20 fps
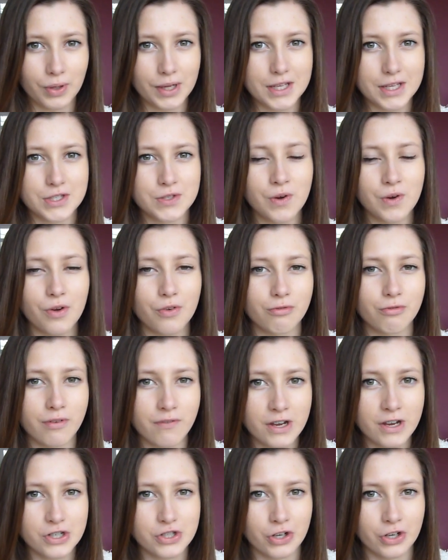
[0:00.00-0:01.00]
It's not
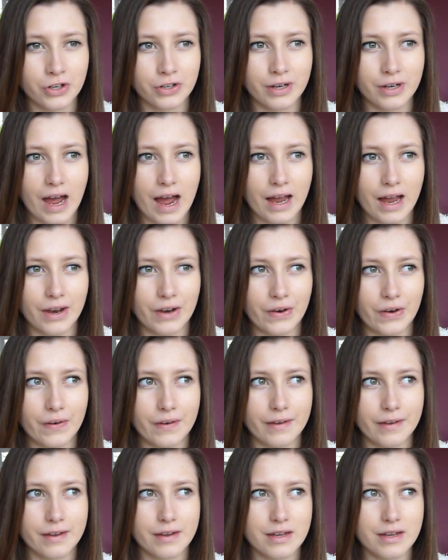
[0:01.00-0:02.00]
revision and
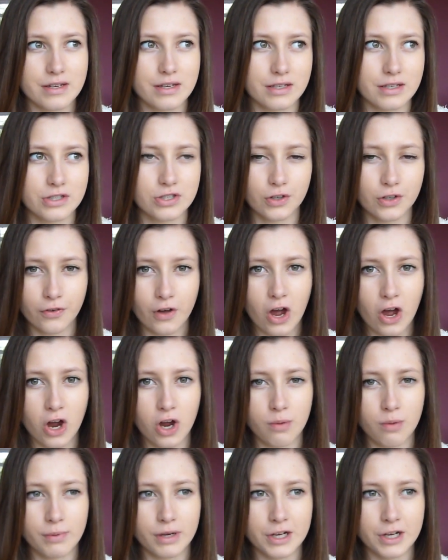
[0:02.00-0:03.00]
stuff at
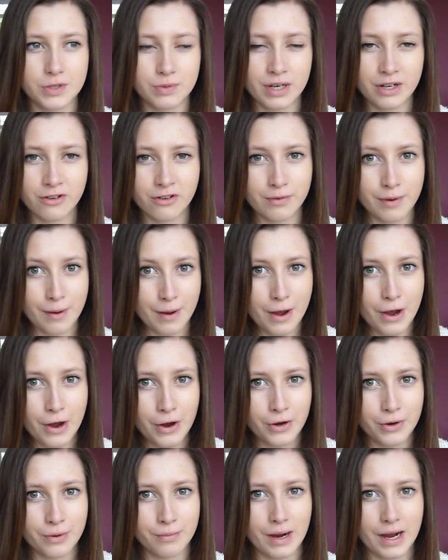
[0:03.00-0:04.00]
home, because whenever I'm at
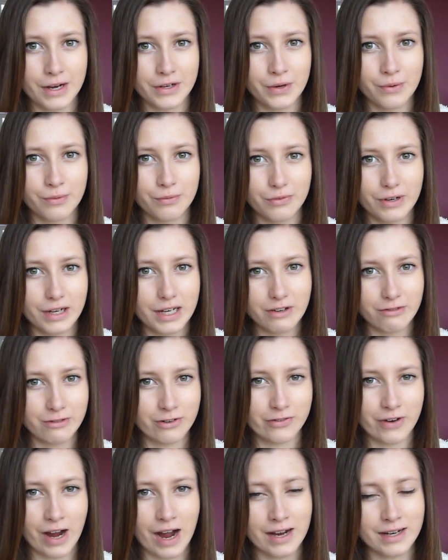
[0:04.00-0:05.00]
home I don't really
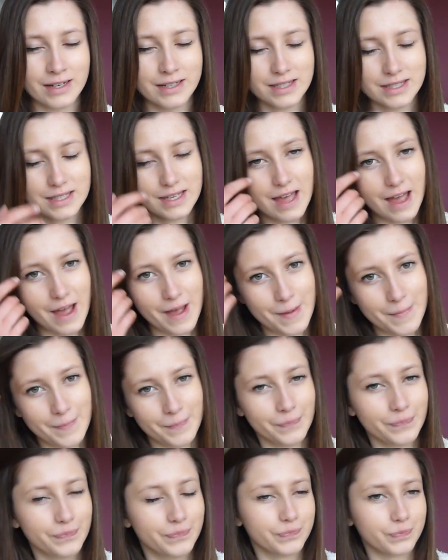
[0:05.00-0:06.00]
revise. I
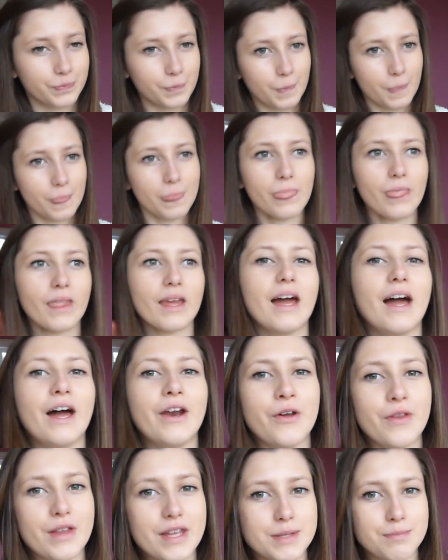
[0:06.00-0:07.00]

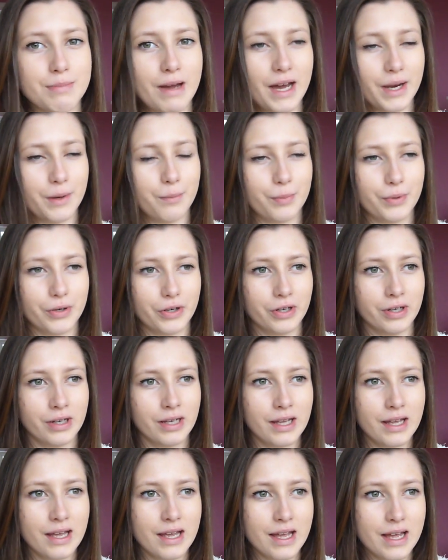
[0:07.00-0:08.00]
know that's bad, but
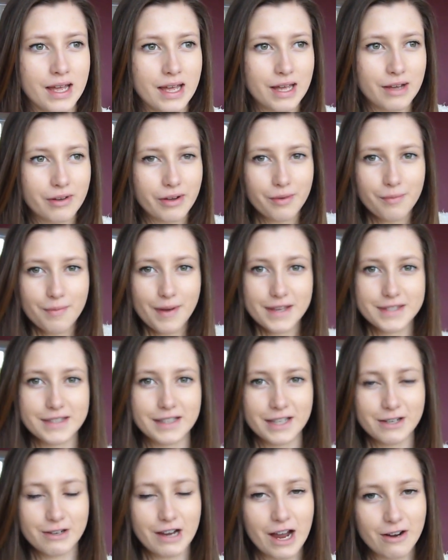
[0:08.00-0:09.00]
well,
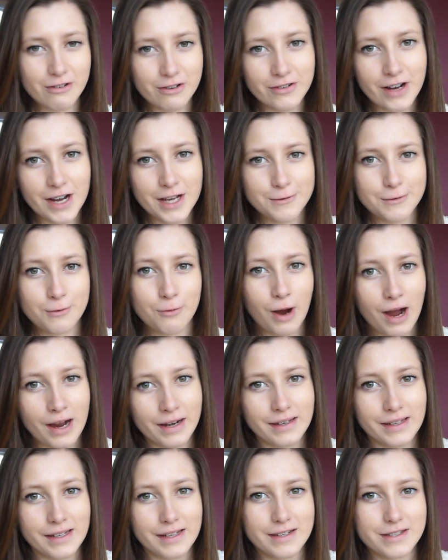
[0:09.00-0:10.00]
basically I revise for what I
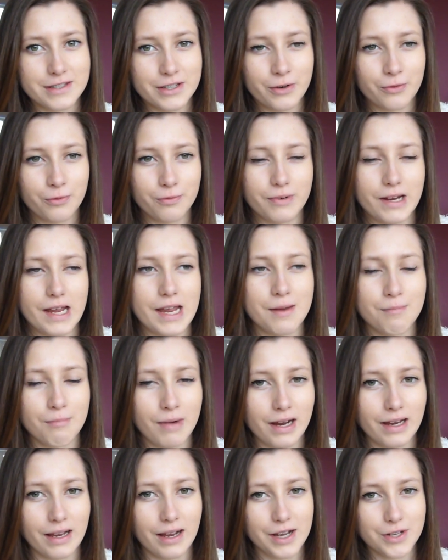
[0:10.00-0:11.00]
need. So in
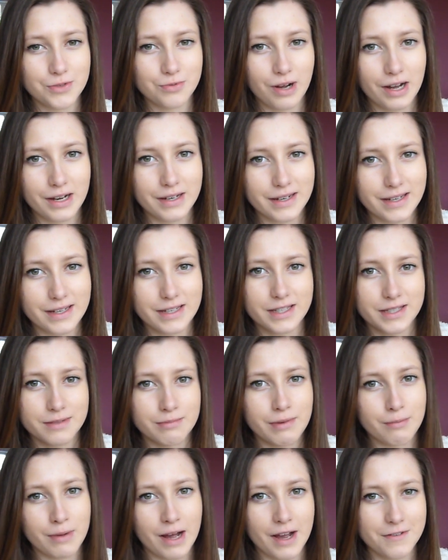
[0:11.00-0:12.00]
my eyes, what I need is
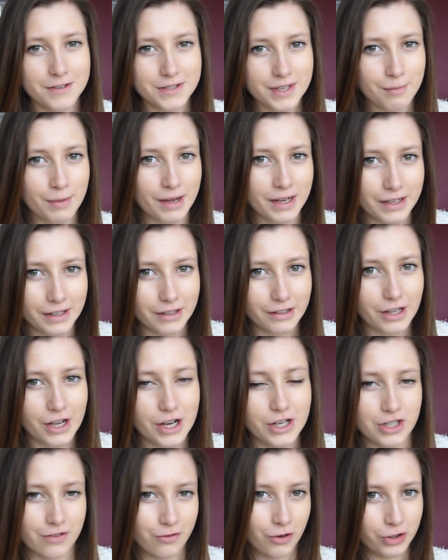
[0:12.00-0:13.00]
my maths and my
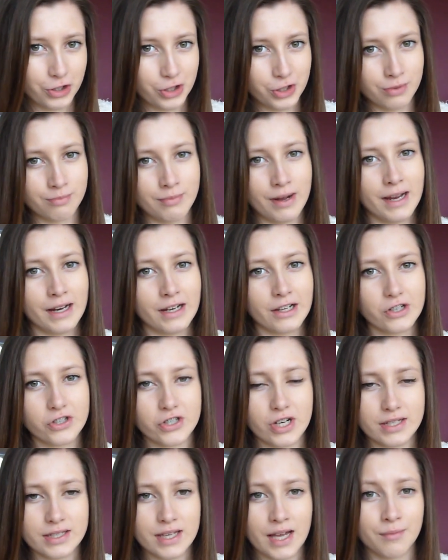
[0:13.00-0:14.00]
English. I've already done my English
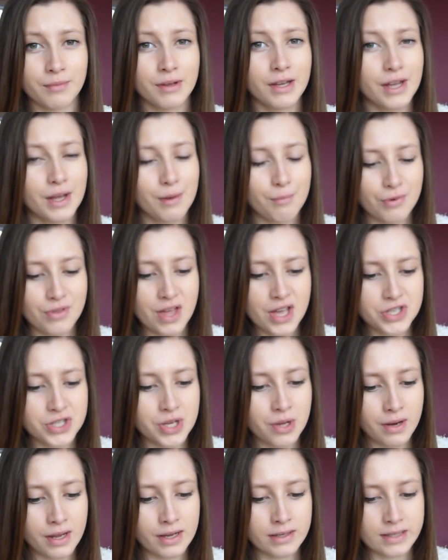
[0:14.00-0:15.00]
exam, but that's the
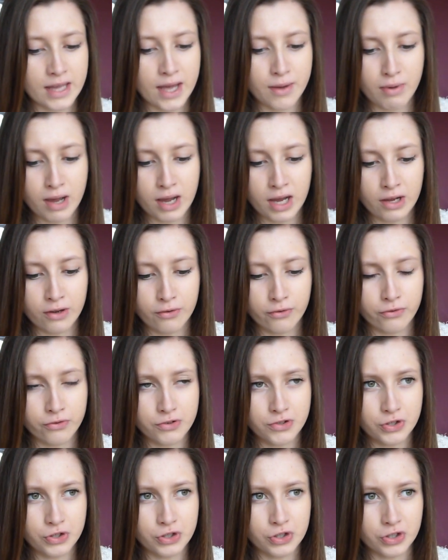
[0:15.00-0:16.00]
only exam I've
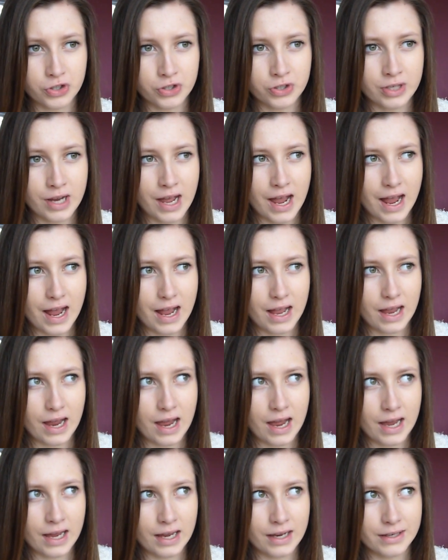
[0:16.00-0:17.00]
done,
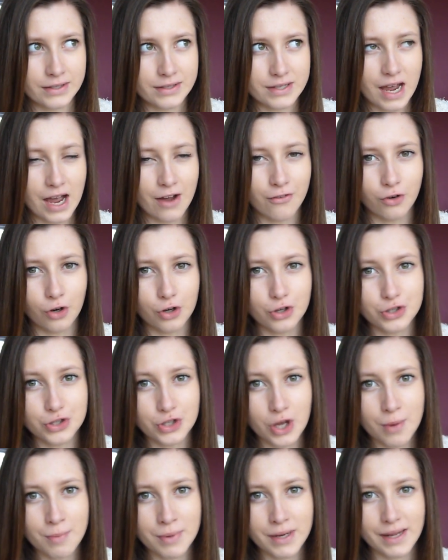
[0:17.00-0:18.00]
and I've got
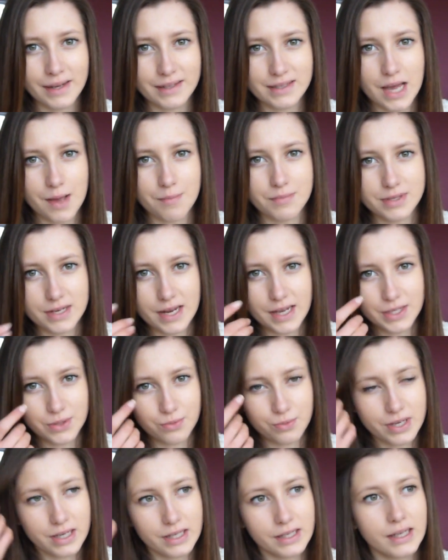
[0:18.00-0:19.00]
so many exams next
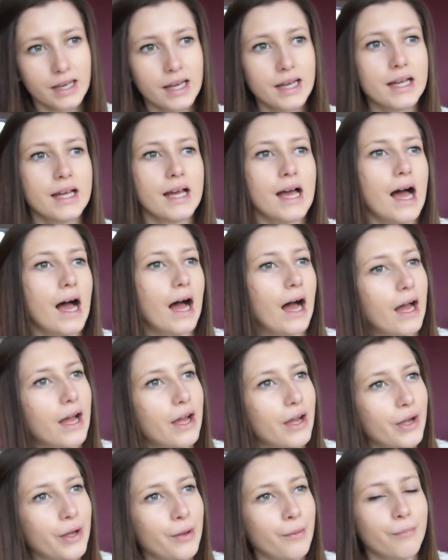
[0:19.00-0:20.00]
week.
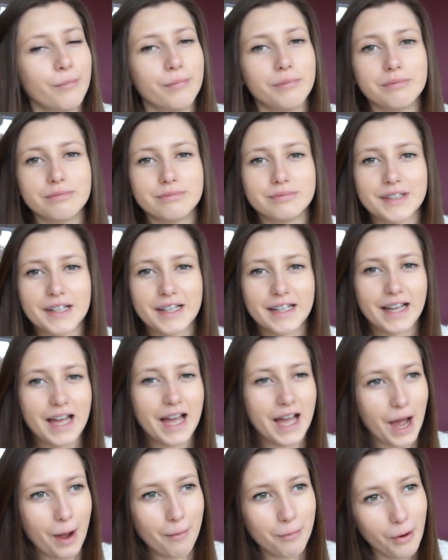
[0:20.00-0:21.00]
I'm
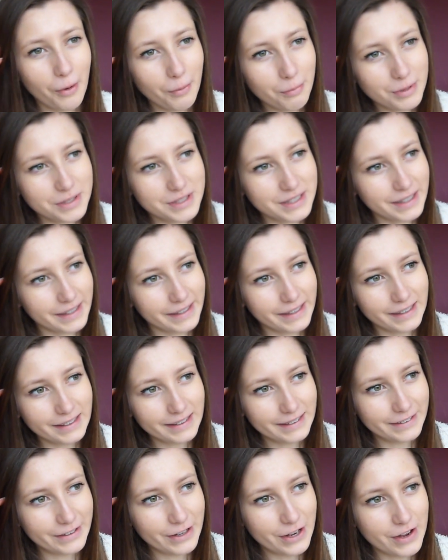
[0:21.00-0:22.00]
not
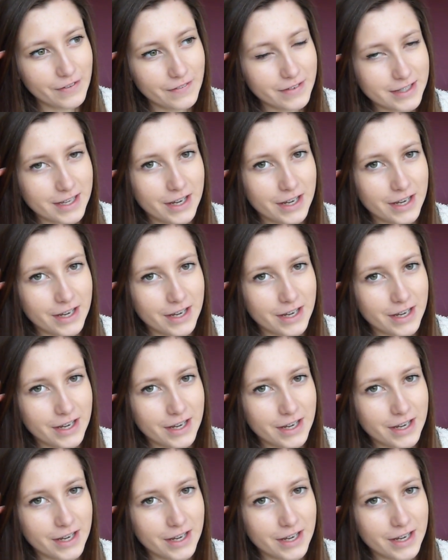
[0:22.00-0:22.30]
particularly nervous.